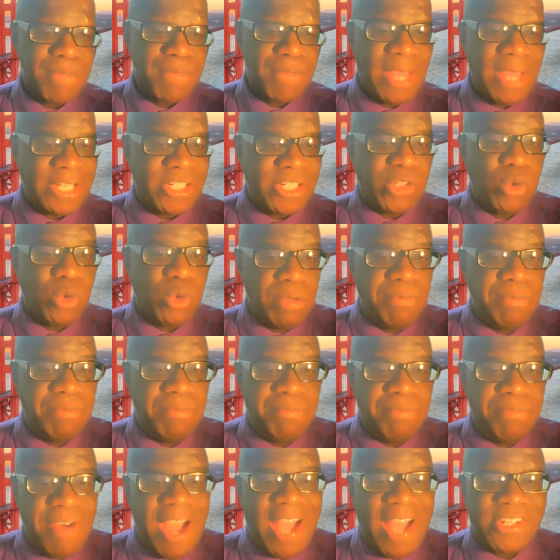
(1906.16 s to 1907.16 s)
that's good
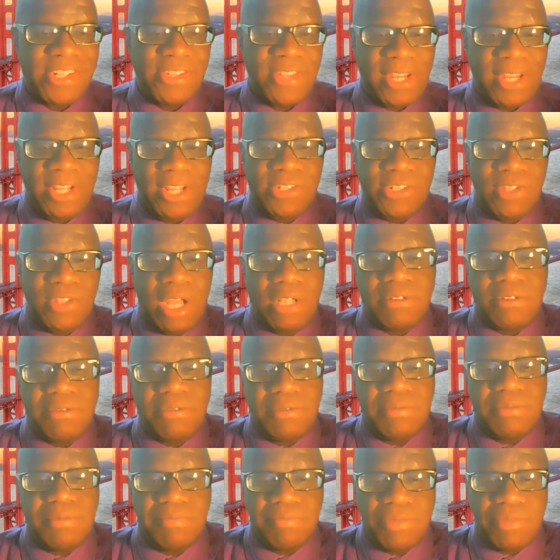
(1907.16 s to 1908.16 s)
fats, that is, not
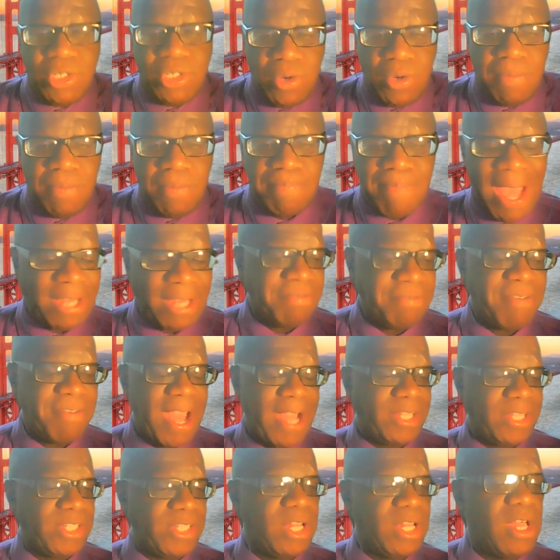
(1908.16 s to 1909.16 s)
bad
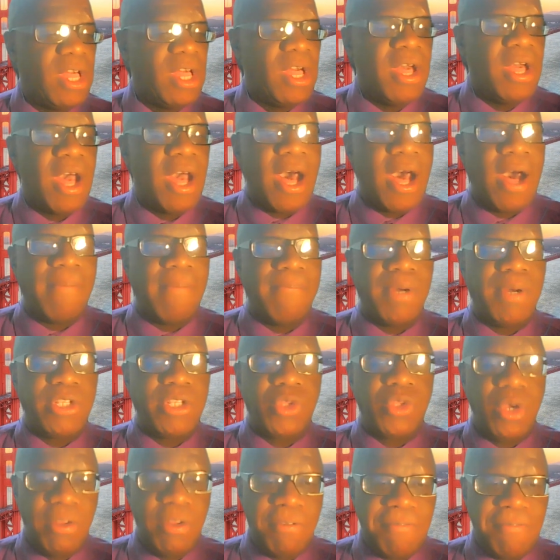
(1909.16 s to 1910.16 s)
fats.
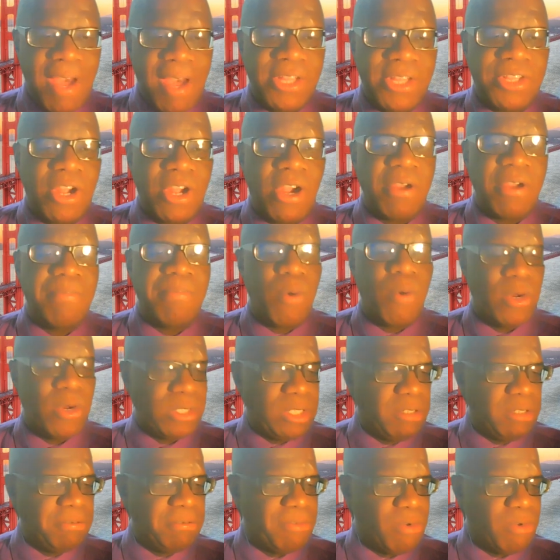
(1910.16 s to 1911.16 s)
But good fats are
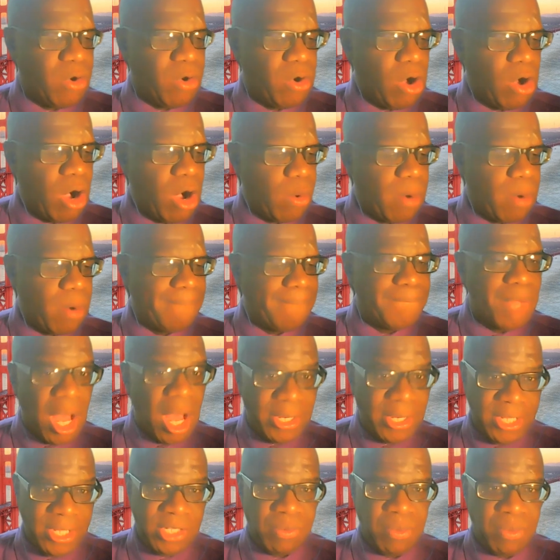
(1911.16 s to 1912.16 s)
important for our
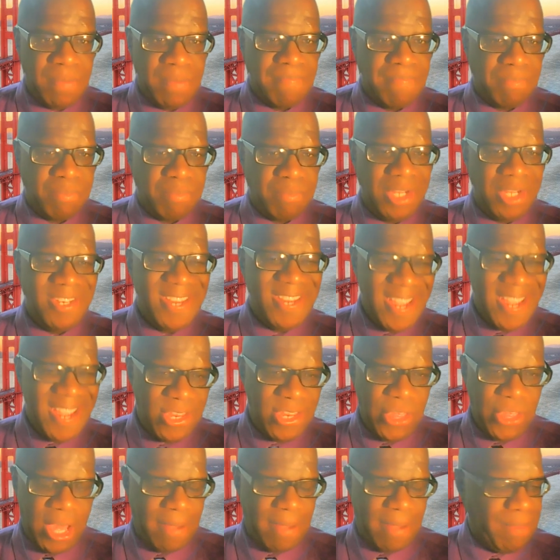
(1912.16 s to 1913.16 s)
bodies. We
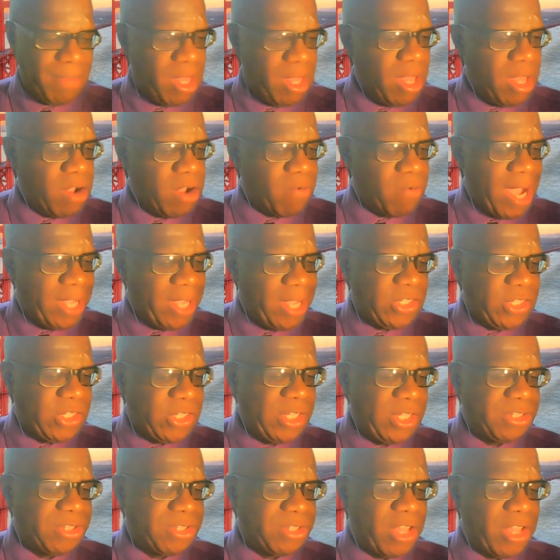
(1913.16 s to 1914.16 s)
need them, right? So
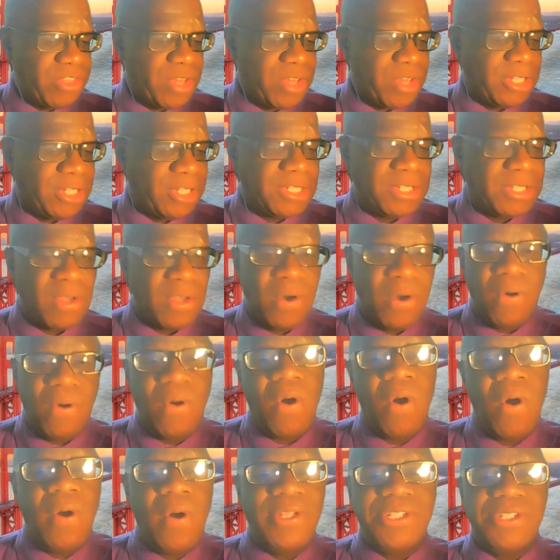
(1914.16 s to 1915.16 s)
it's not just,
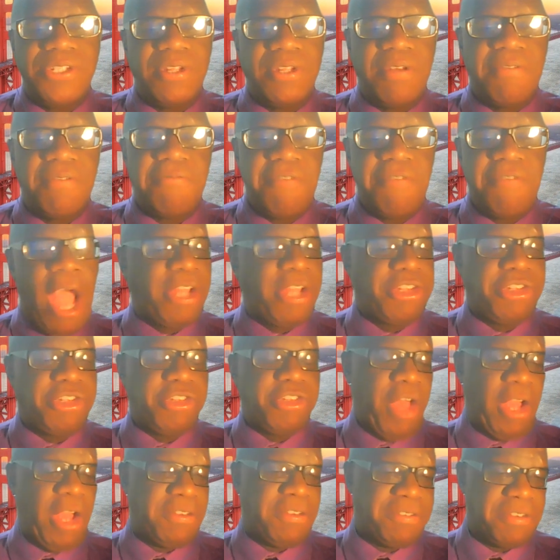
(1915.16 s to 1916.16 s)
it's fats
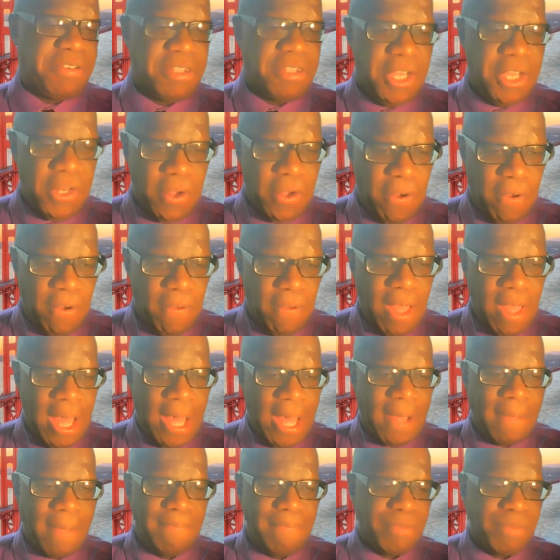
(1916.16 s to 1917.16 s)
that,
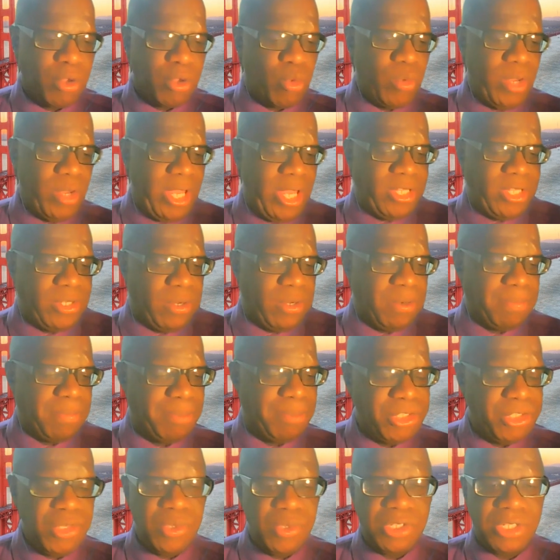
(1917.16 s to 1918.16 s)
create or
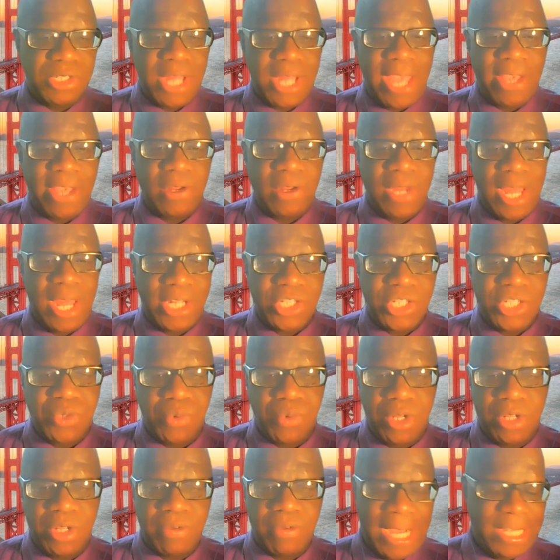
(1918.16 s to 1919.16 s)
produce high
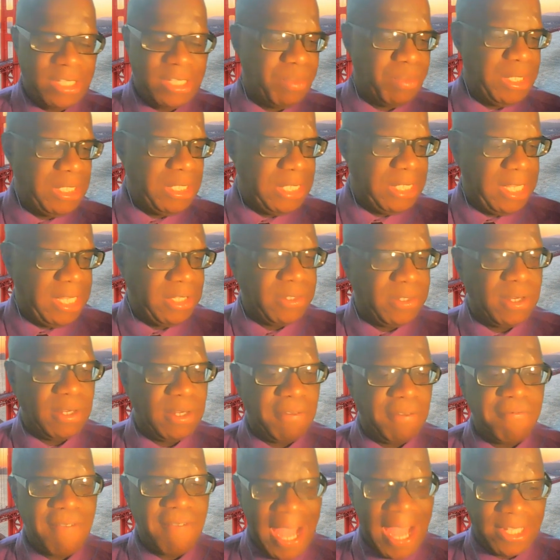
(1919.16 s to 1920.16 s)
cholesterol, right? We need
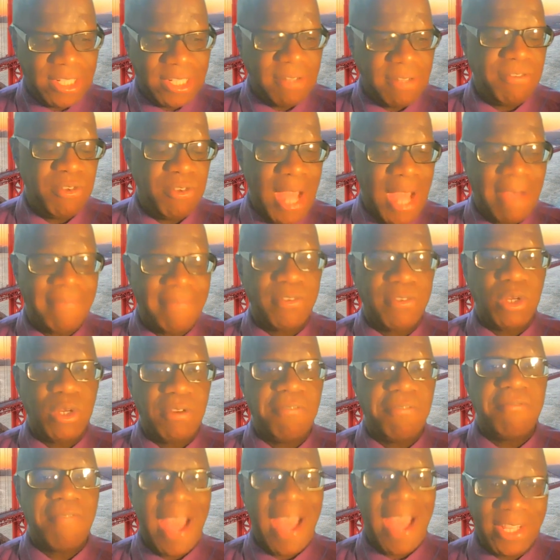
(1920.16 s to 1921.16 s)
good fats. If you have
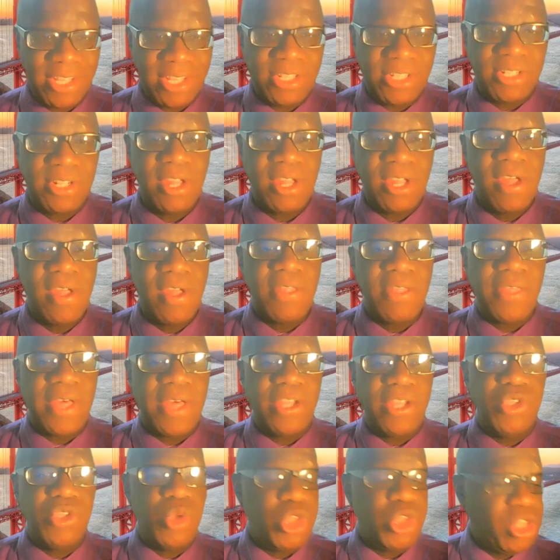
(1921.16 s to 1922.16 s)
good fats,
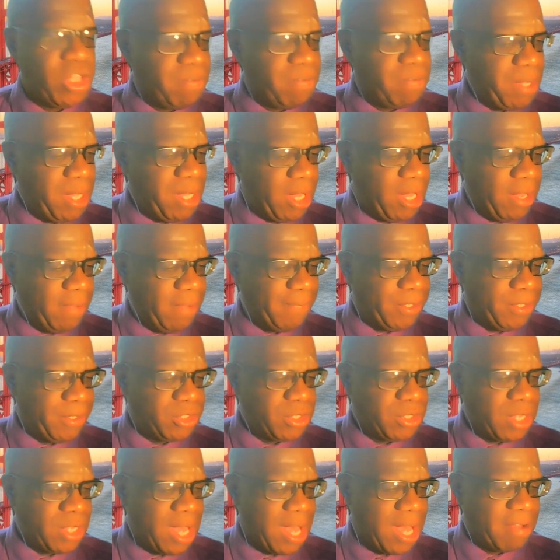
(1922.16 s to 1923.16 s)
then you should be able
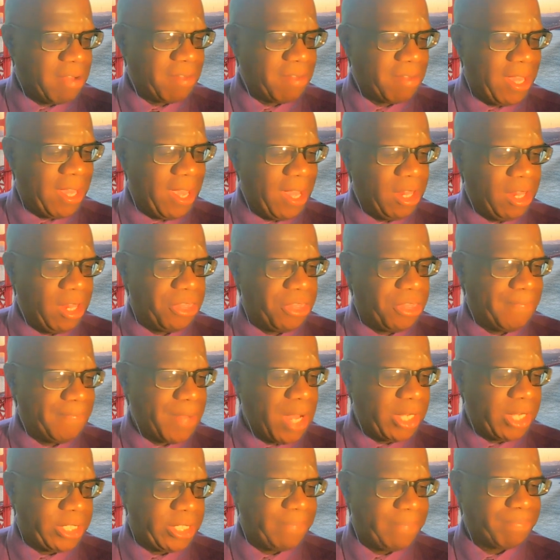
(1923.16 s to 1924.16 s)
to have a healthy
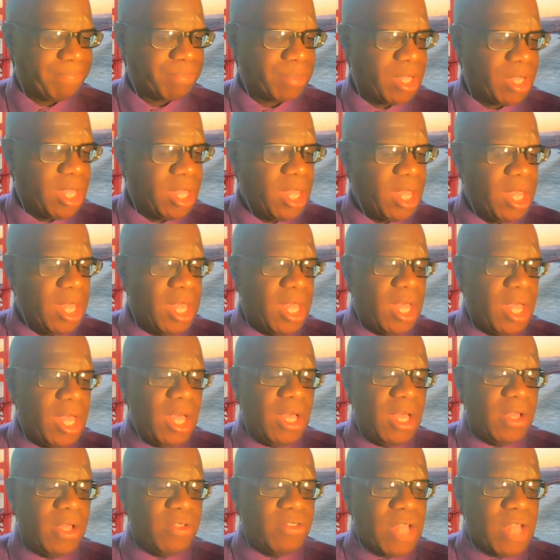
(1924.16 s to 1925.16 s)
body.
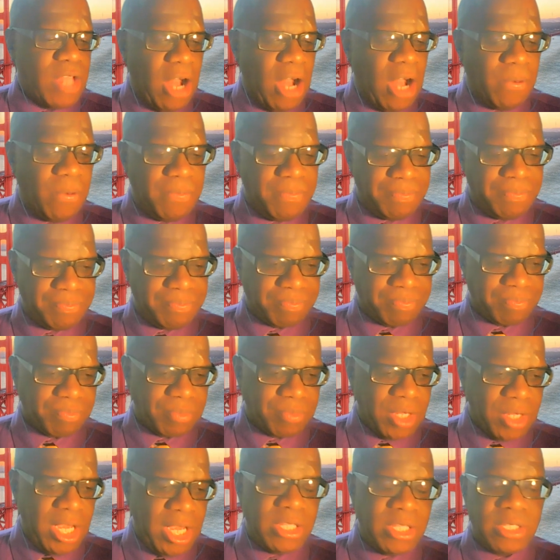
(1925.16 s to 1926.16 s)
Now,
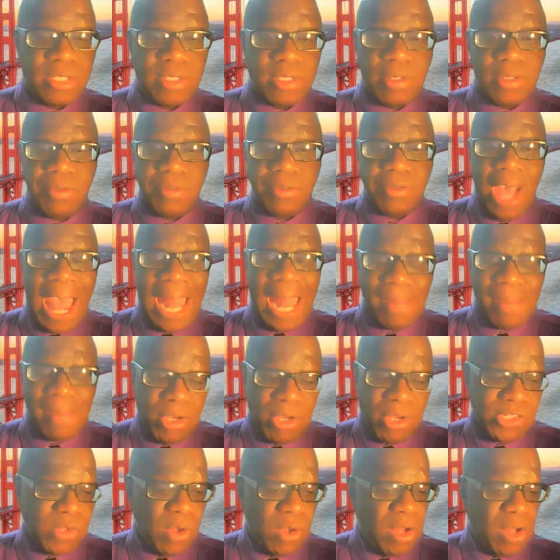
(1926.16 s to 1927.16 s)
the
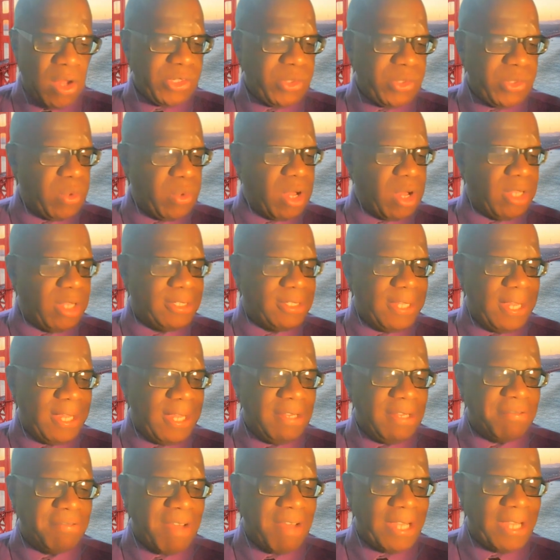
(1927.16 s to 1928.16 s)
almonds also
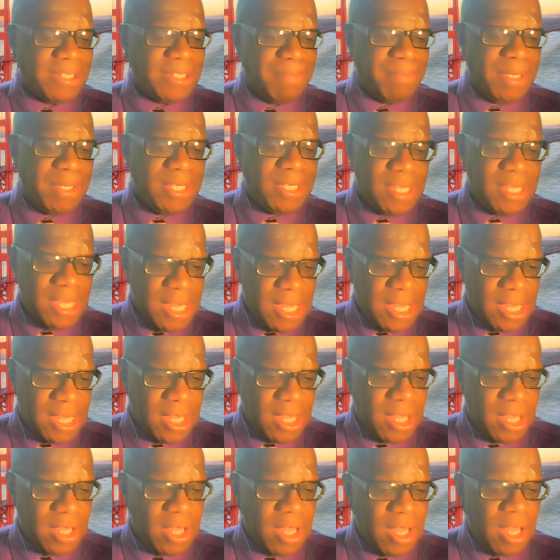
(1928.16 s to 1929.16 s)
contain vitamin
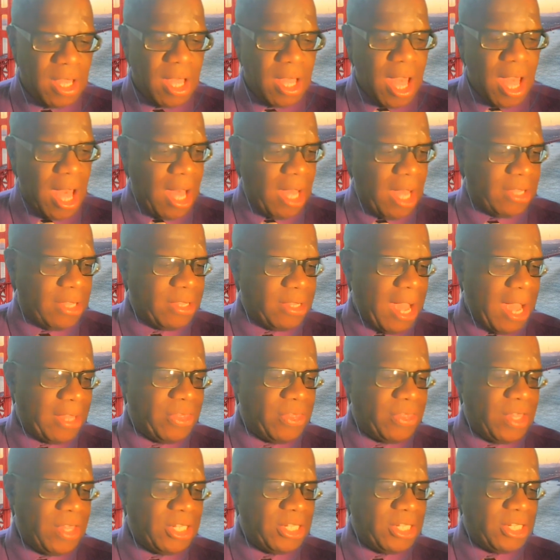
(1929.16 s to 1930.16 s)
E,
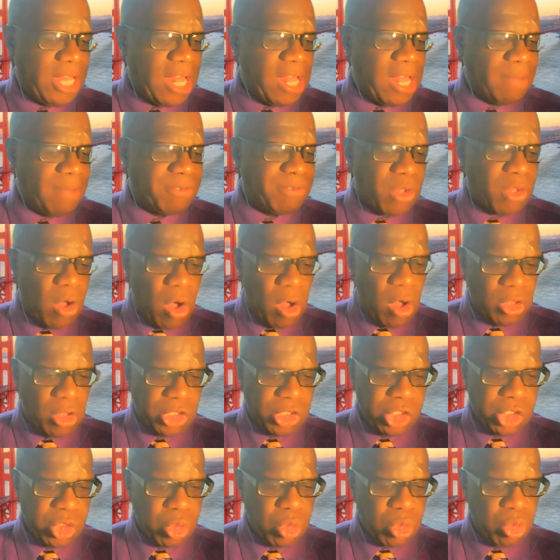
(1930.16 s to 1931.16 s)
and this helps
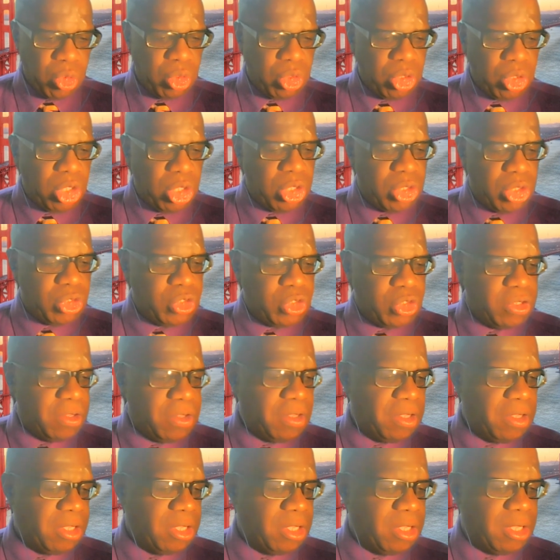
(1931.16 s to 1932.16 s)
also
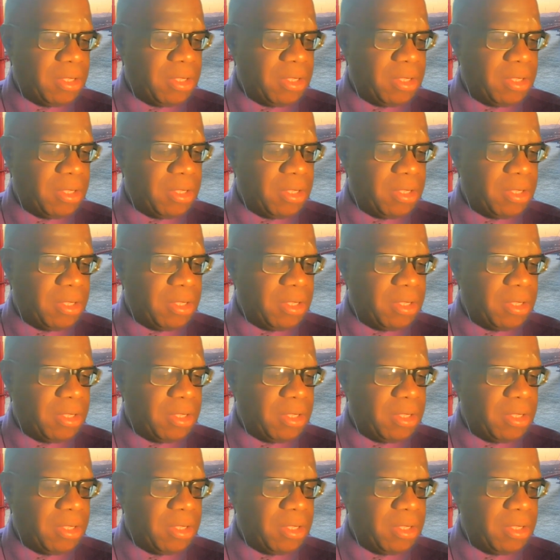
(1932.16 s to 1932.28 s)
to,